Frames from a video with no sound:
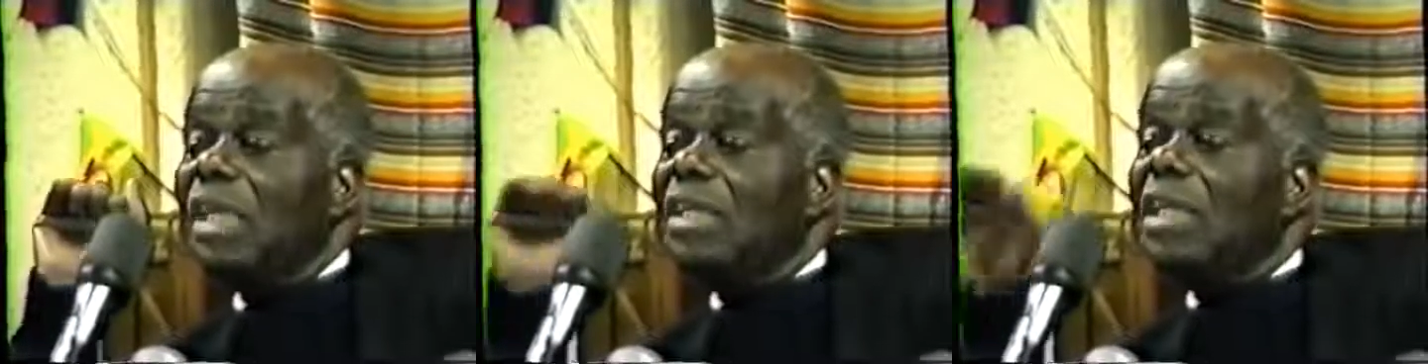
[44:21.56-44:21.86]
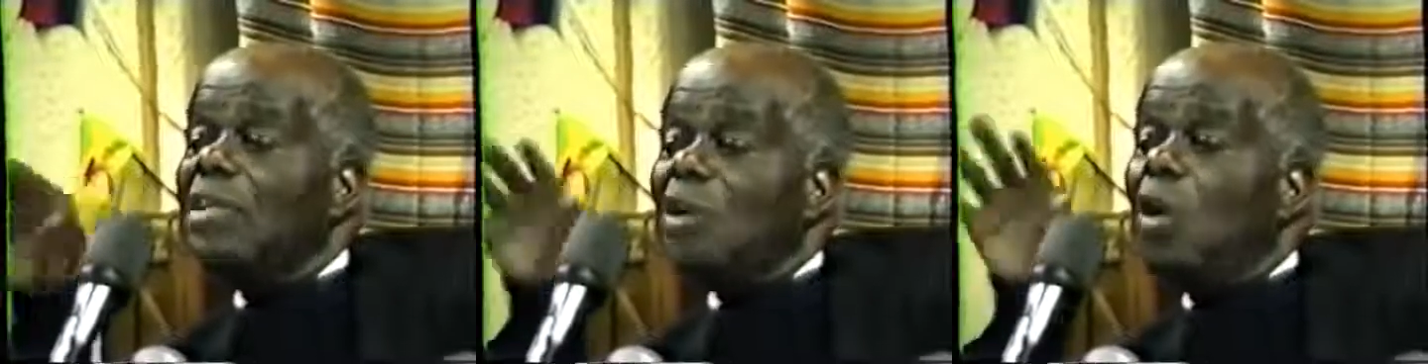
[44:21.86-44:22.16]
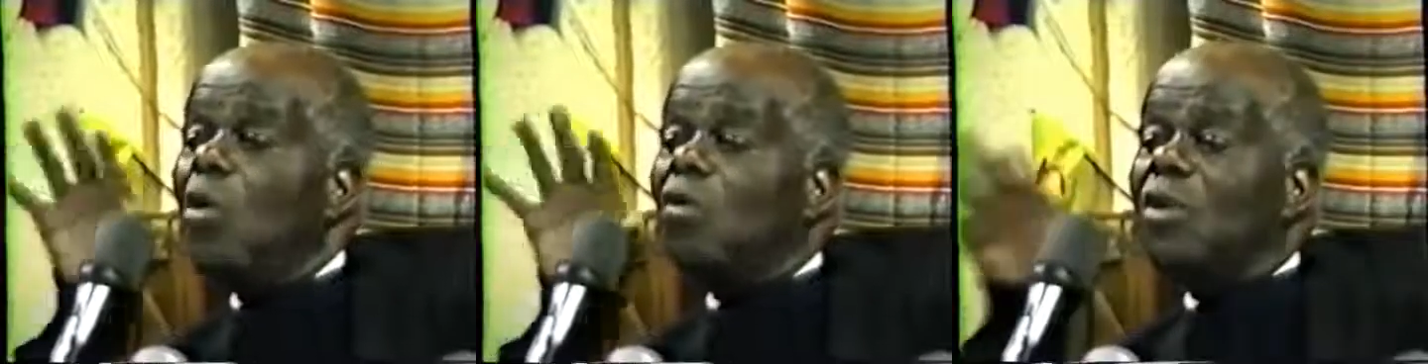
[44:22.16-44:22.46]
And these
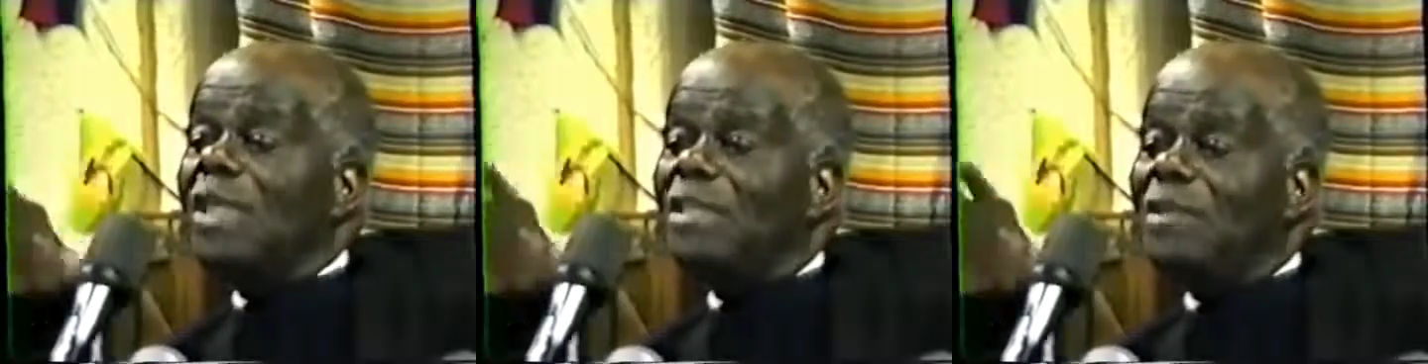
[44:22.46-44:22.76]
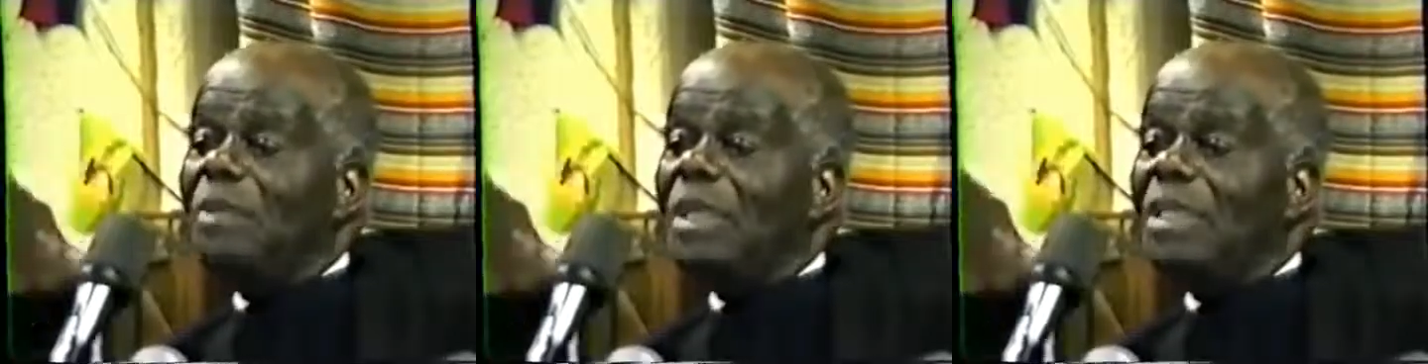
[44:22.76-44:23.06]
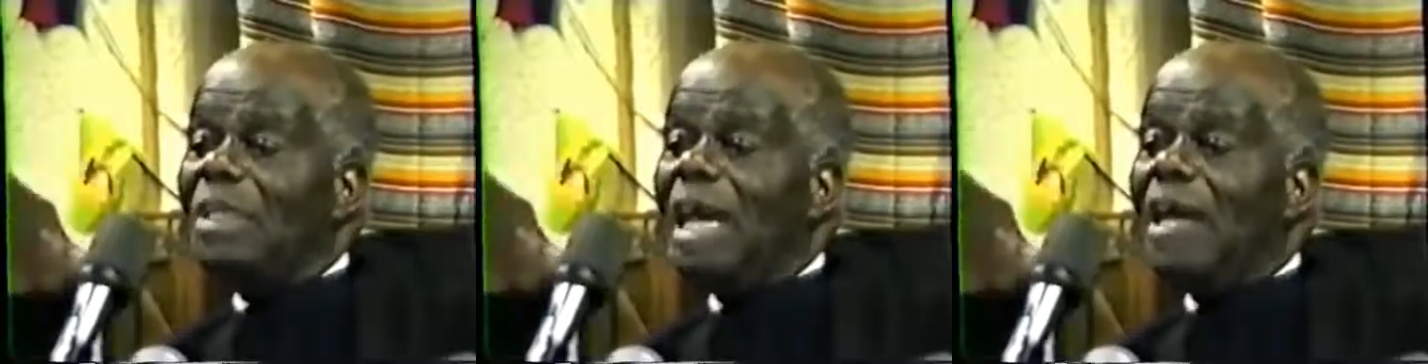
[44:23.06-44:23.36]
old crusty
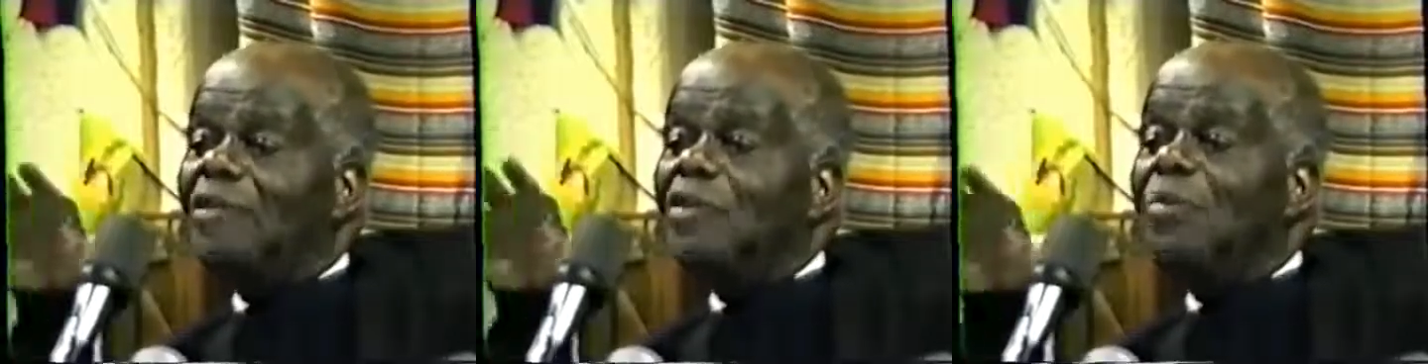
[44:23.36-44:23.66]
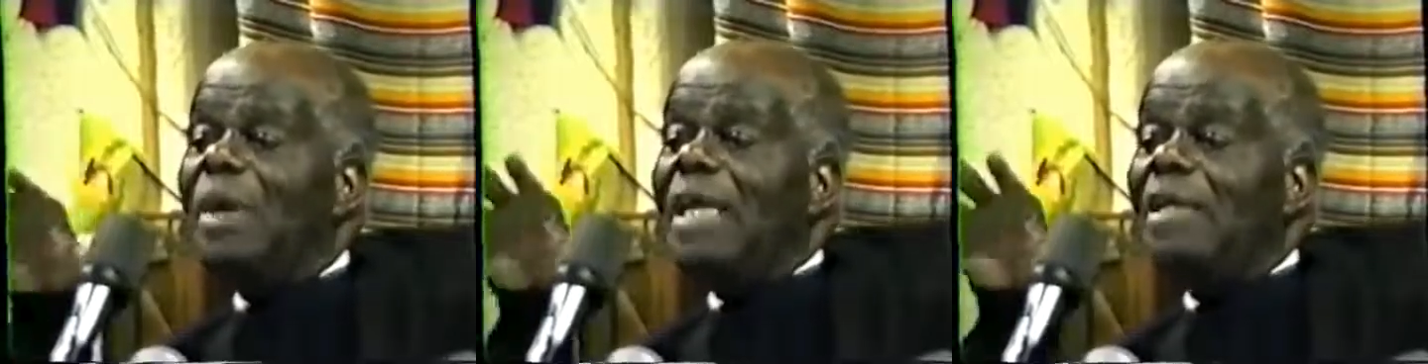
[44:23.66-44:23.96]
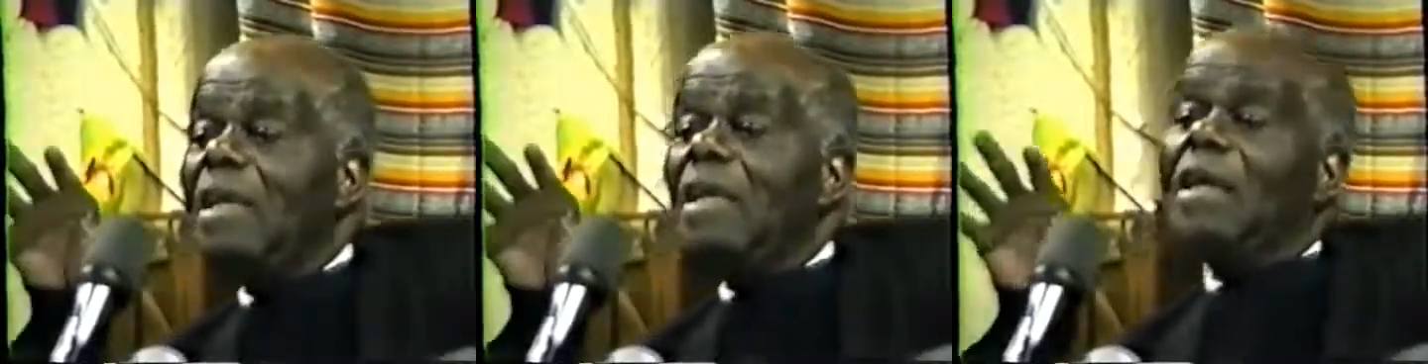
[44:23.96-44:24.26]
millionaires who
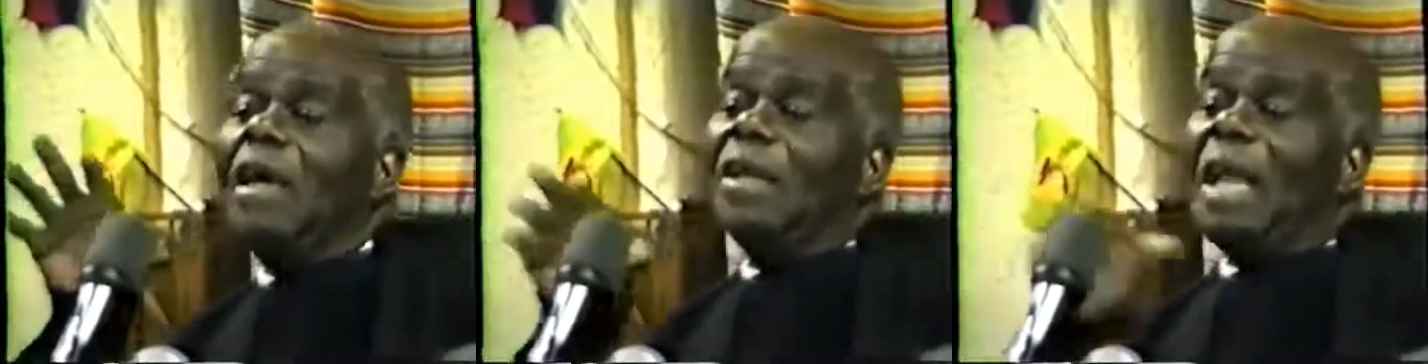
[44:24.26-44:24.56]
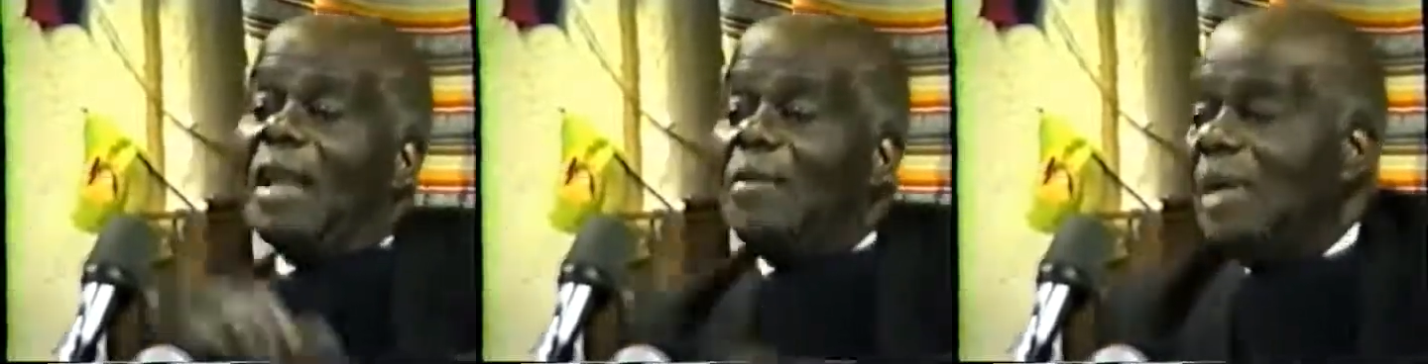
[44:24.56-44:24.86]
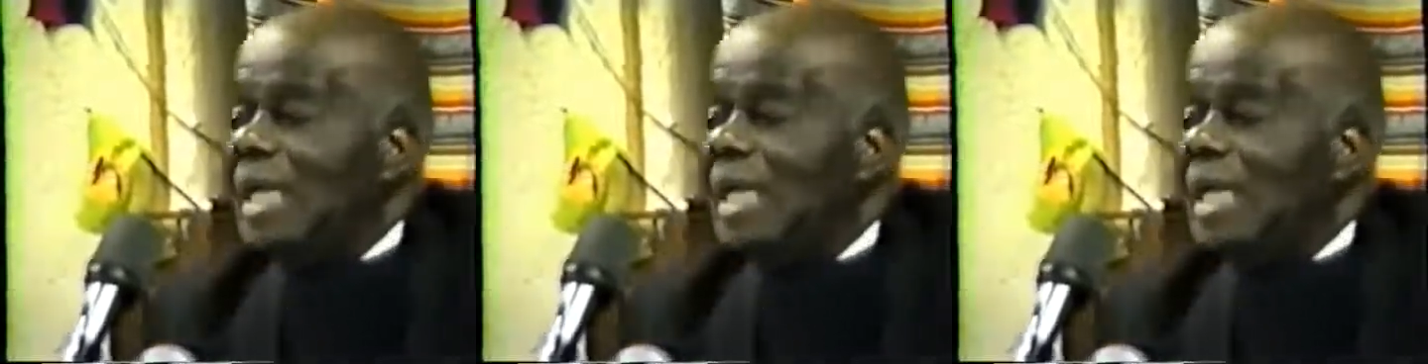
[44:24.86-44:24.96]
made a lot of